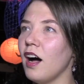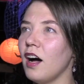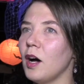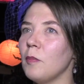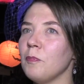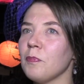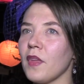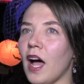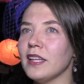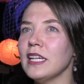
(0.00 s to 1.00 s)
Um,
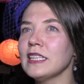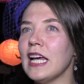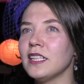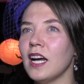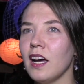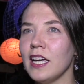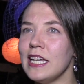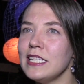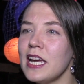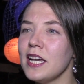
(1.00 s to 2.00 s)
I think that
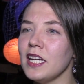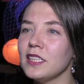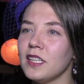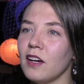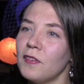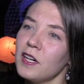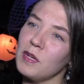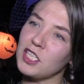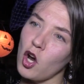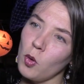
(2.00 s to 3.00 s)
India is very
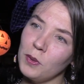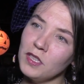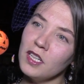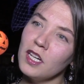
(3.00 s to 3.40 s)
much open